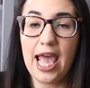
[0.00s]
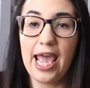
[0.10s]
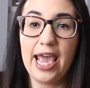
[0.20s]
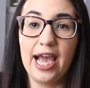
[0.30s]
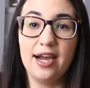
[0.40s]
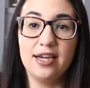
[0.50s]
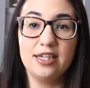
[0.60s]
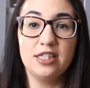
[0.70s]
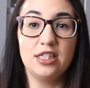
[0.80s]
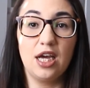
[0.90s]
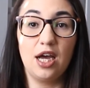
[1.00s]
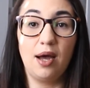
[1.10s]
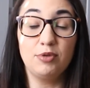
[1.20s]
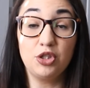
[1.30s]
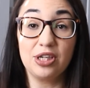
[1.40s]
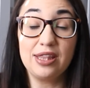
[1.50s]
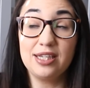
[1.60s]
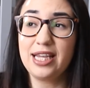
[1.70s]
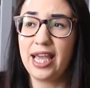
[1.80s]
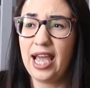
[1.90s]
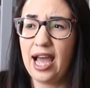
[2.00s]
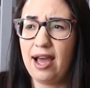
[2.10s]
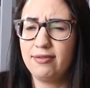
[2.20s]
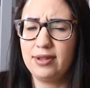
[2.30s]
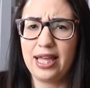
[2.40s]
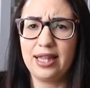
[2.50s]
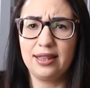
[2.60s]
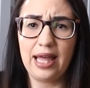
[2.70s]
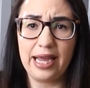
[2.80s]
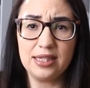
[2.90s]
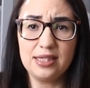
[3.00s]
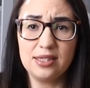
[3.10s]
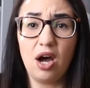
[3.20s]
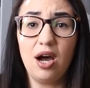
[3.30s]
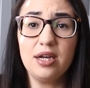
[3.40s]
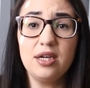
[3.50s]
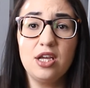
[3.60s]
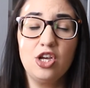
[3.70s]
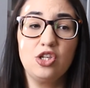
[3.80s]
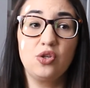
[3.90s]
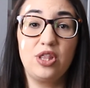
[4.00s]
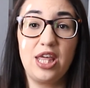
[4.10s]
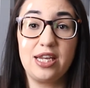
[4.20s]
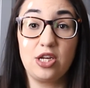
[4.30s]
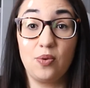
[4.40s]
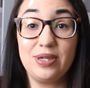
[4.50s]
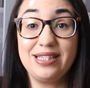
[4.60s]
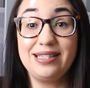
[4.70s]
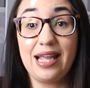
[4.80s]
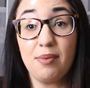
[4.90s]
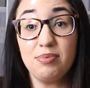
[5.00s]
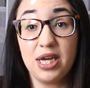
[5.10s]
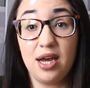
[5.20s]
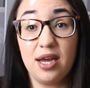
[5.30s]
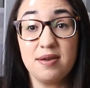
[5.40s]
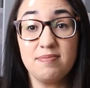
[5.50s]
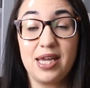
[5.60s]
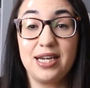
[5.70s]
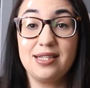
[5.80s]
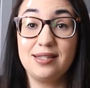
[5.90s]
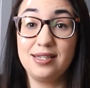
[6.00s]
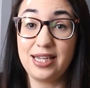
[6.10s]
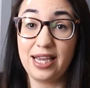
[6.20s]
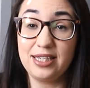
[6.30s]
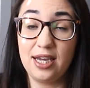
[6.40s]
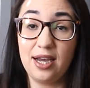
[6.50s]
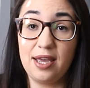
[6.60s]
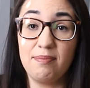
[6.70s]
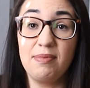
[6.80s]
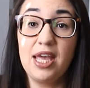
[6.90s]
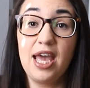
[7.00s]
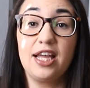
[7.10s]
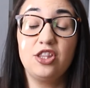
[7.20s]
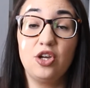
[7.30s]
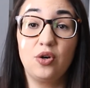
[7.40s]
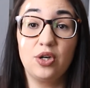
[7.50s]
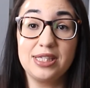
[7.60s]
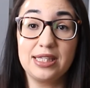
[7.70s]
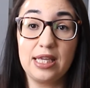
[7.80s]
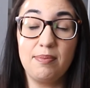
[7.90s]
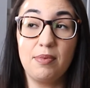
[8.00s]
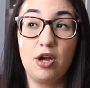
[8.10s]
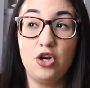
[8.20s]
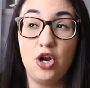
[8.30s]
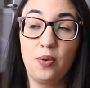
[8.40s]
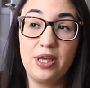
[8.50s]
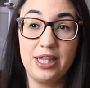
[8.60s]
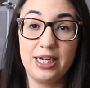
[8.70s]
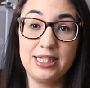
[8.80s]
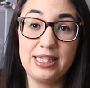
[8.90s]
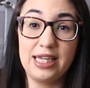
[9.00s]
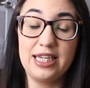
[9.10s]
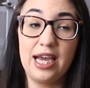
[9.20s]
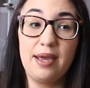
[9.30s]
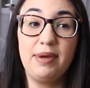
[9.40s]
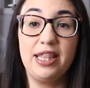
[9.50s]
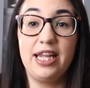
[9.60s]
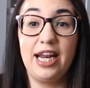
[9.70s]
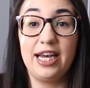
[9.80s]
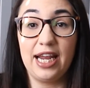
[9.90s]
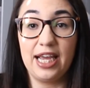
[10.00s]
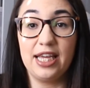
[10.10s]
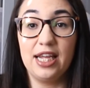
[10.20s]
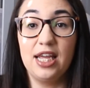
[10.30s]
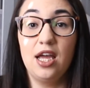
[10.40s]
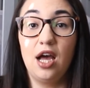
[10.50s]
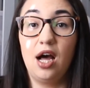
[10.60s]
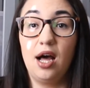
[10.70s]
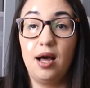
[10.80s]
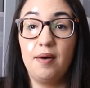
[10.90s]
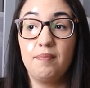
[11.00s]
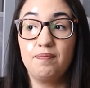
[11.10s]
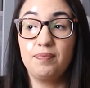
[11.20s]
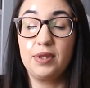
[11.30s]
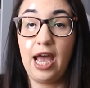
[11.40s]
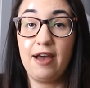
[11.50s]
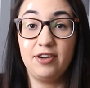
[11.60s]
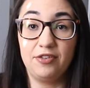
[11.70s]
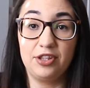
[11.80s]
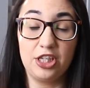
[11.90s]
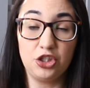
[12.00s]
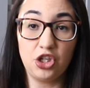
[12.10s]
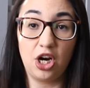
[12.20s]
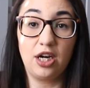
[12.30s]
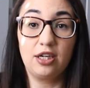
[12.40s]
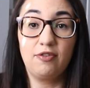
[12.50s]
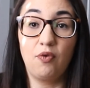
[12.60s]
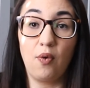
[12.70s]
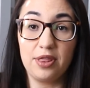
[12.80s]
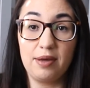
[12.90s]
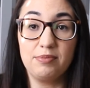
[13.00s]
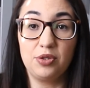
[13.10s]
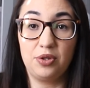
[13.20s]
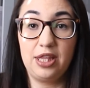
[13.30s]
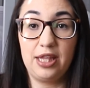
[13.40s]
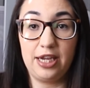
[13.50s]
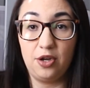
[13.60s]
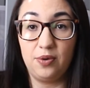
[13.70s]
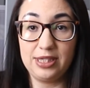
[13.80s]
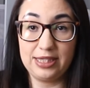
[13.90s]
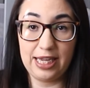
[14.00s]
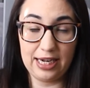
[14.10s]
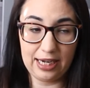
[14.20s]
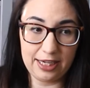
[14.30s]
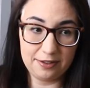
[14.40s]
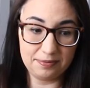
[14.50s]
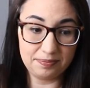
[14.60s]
And during the day, have like lights on so they know it's nap time, that it's the daytime, and they'll go to sleep knowing that it's daytime. And then at night, have everything dark for them so then they know it's day and light.